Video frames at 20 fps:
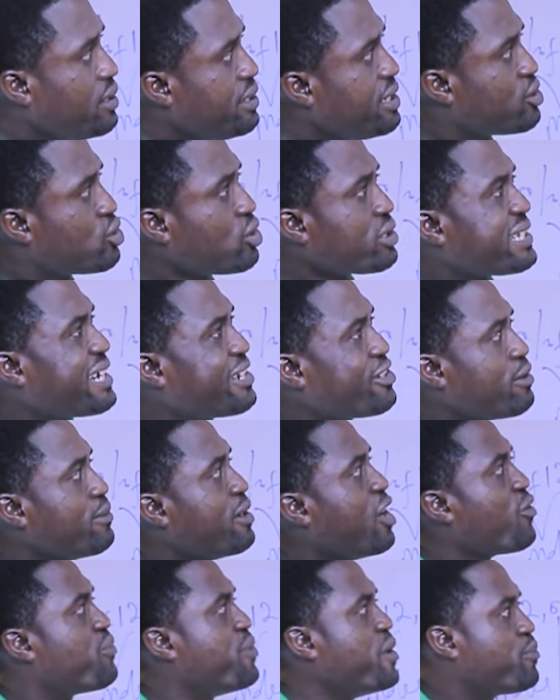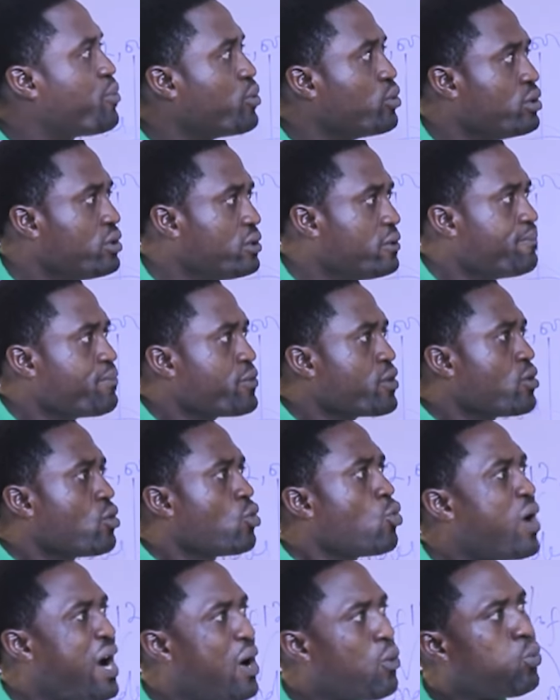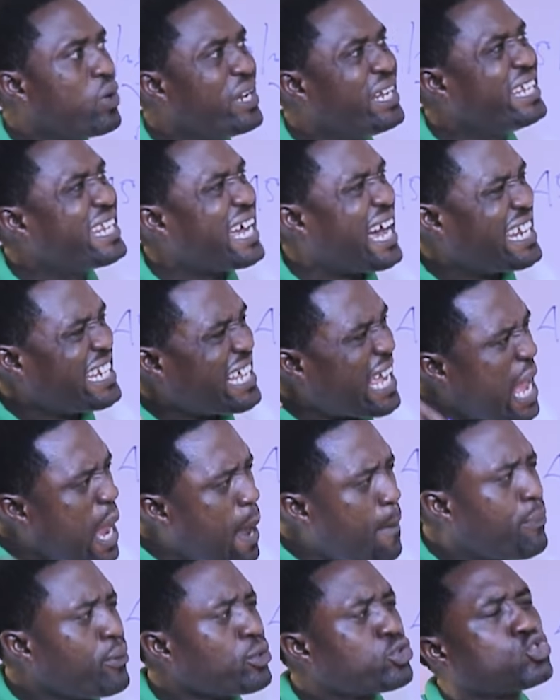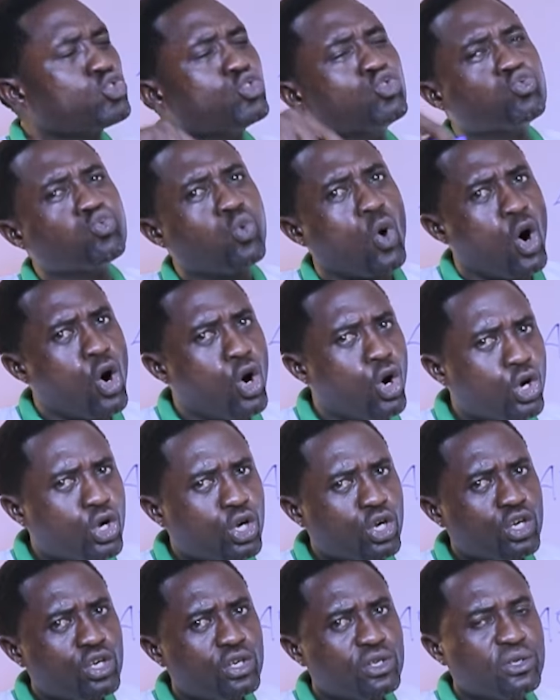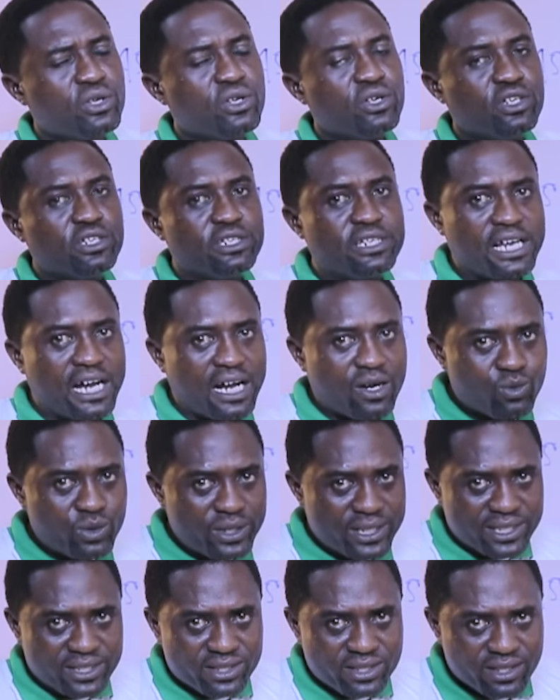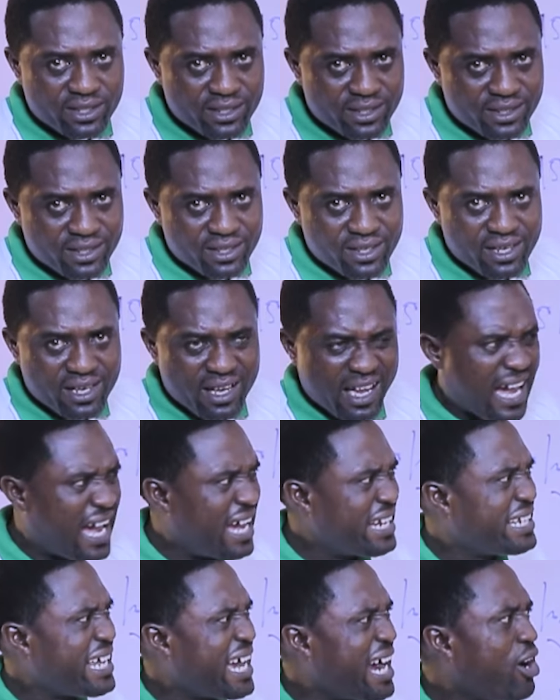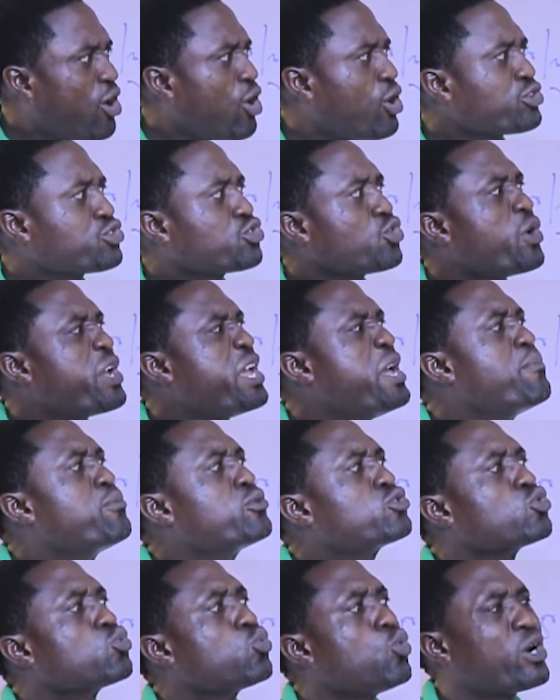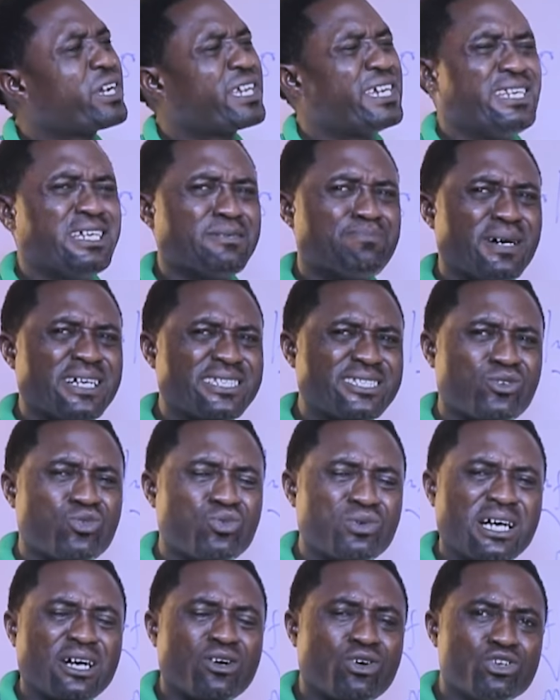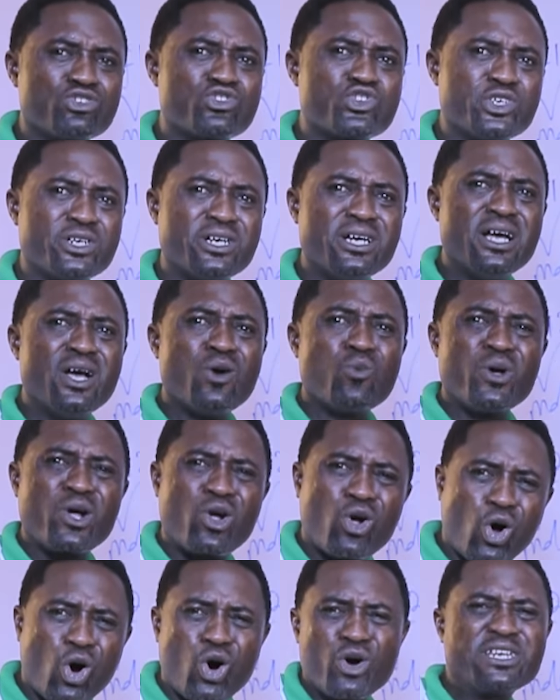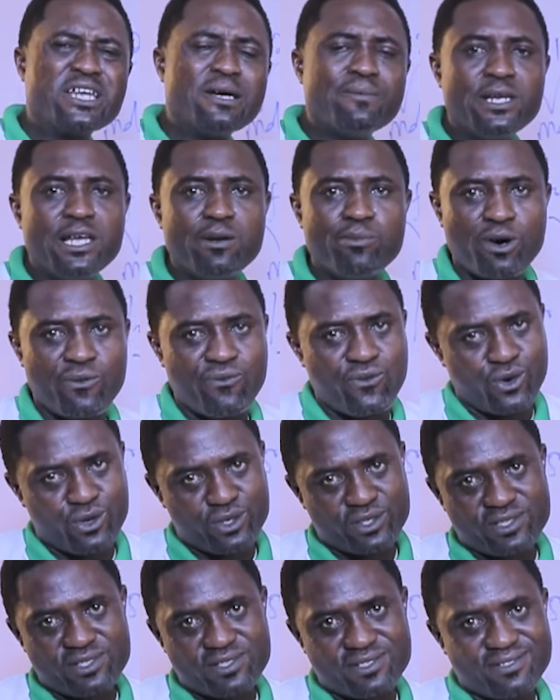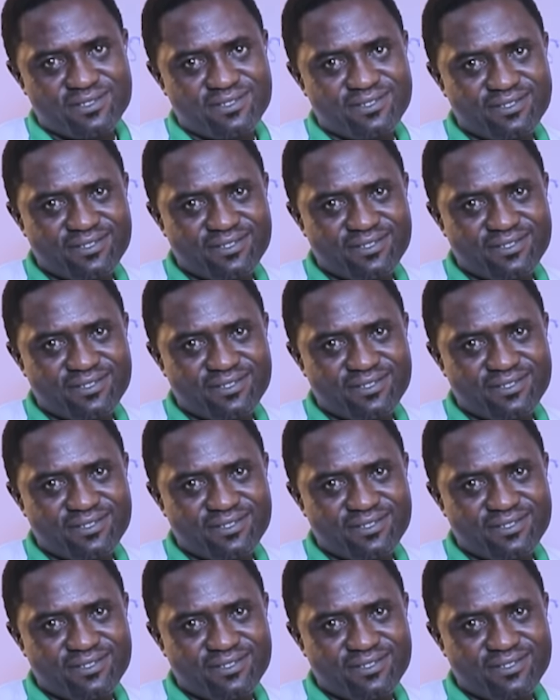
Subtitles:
The total number of people who are willing and able to work, they are willing, and they are also able to work in a particular country. We call them labor force.